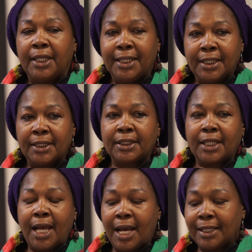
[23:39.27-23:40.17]
is
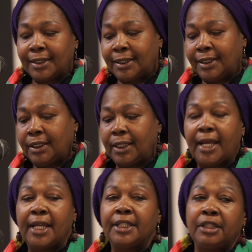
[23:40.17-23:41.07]
constant
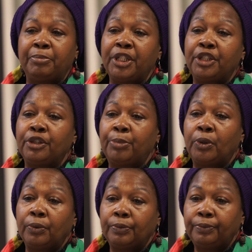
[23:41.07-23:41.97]
and
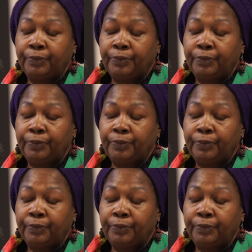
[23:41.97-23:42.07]
dependable.